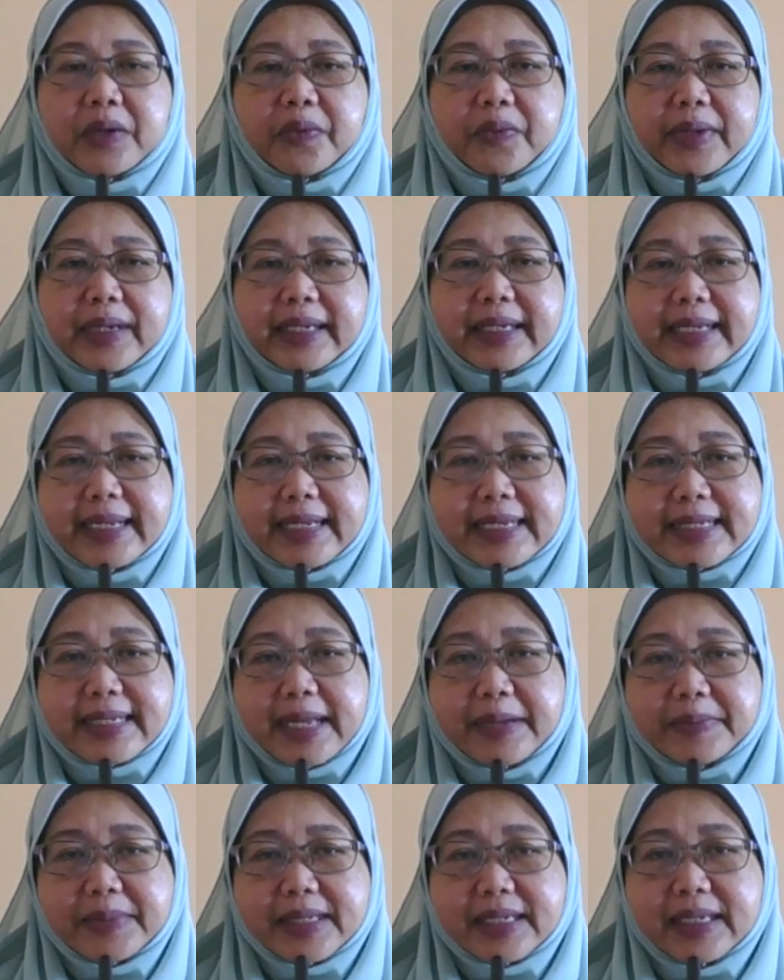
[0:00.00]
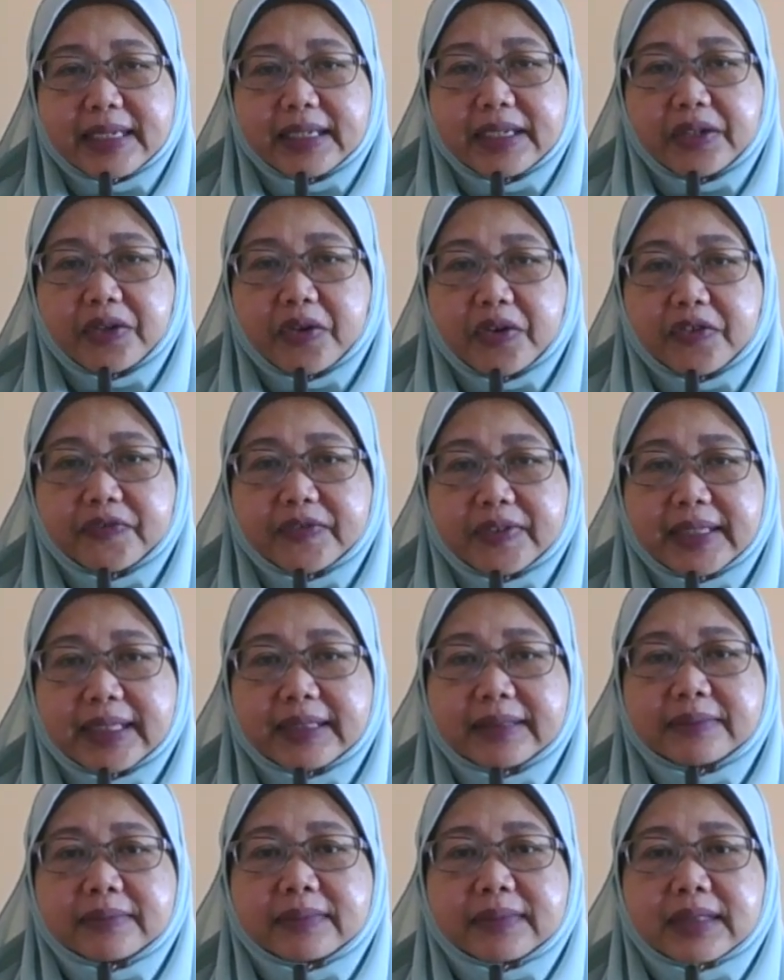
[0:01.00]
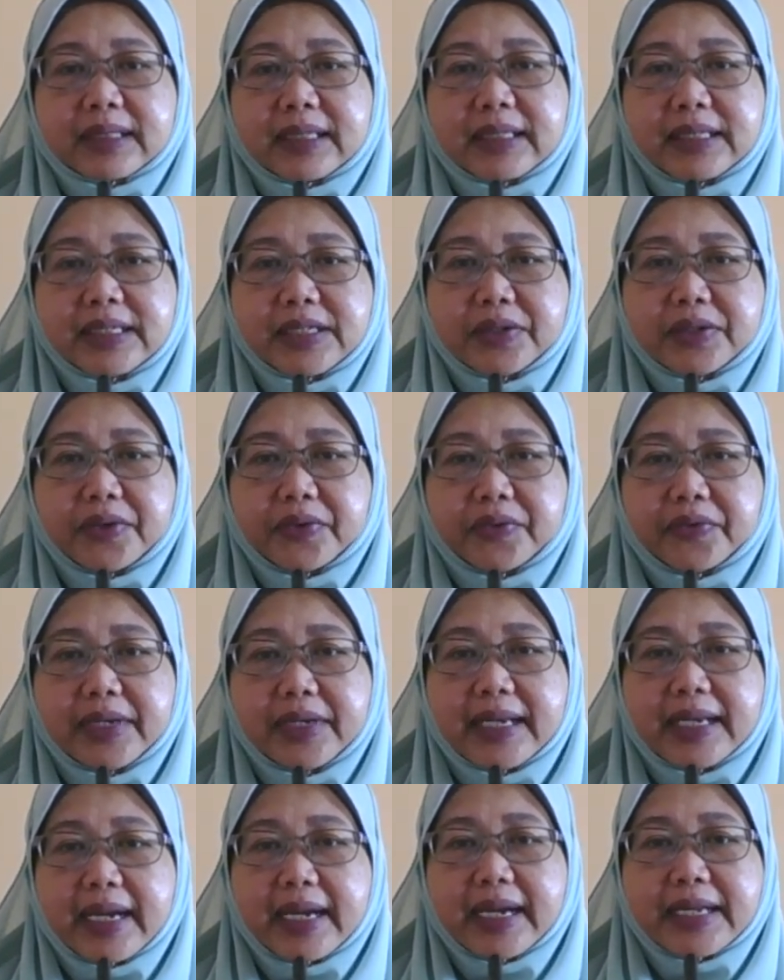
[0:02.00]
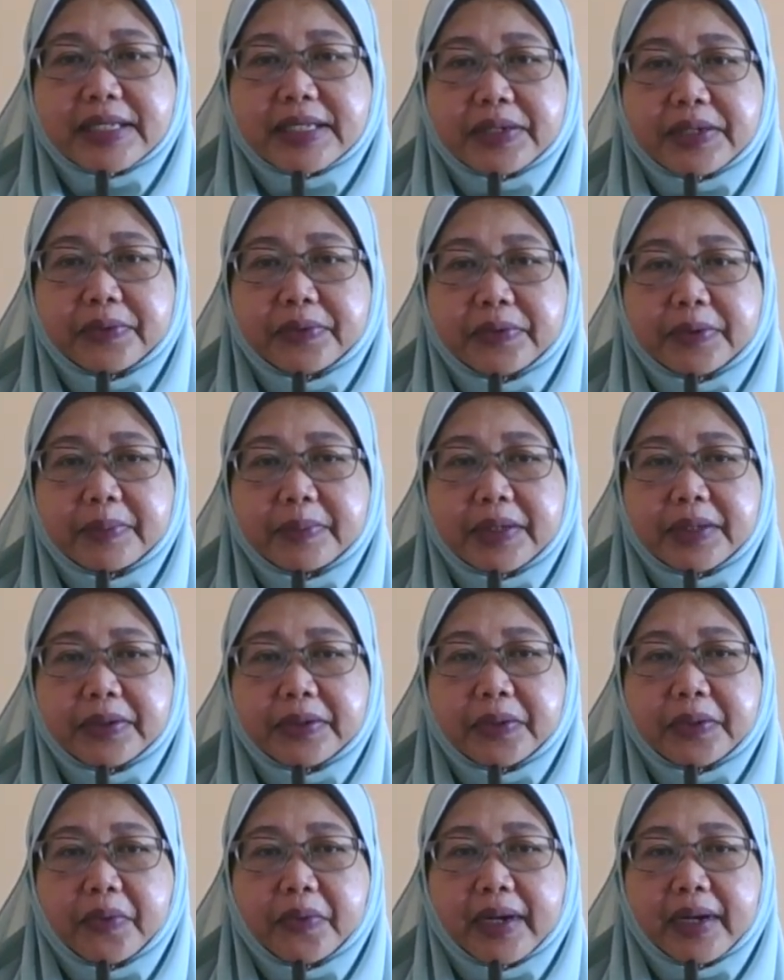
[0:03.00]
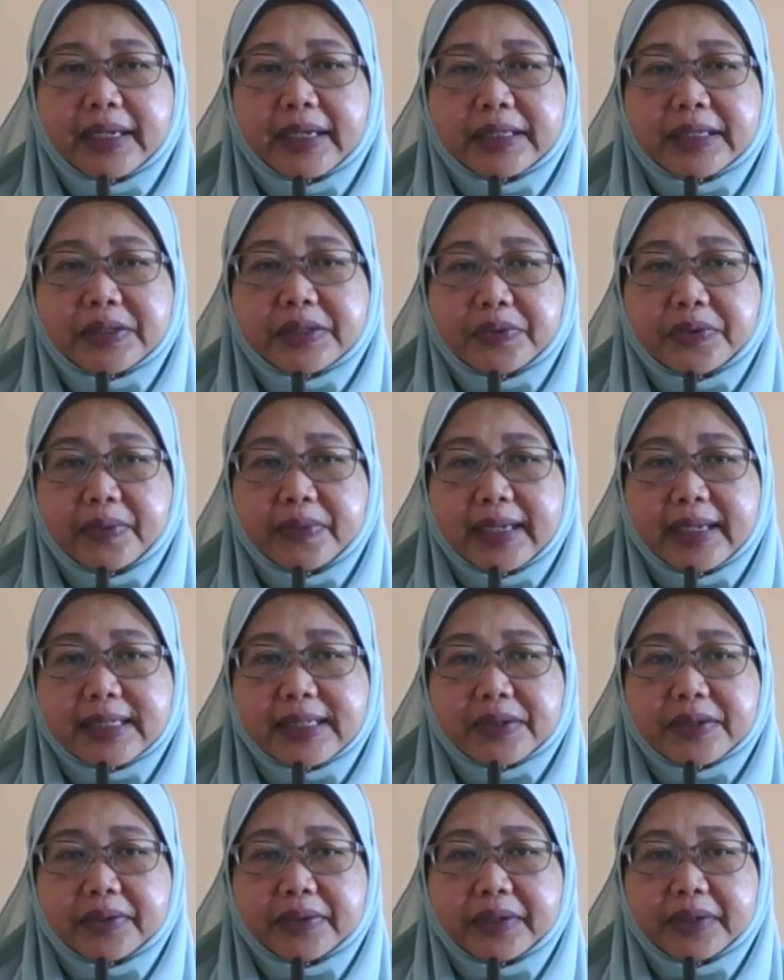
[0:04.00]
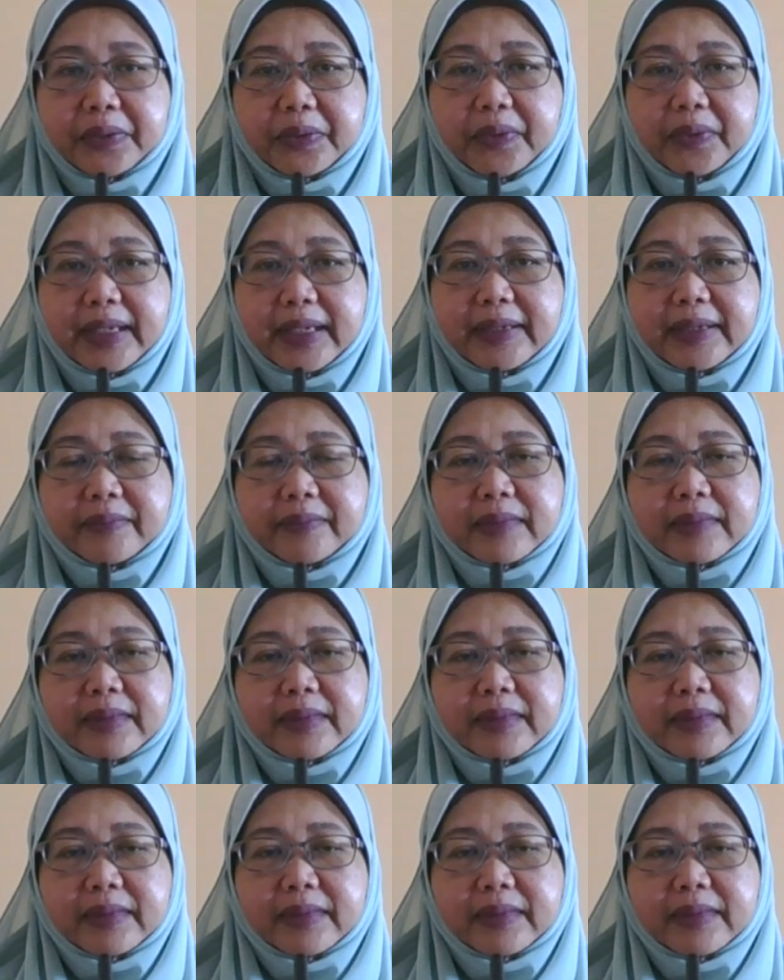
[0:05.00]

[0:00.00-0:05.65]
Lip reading: When he accepted the offer, he did not realize he would be required to wait on the Queen.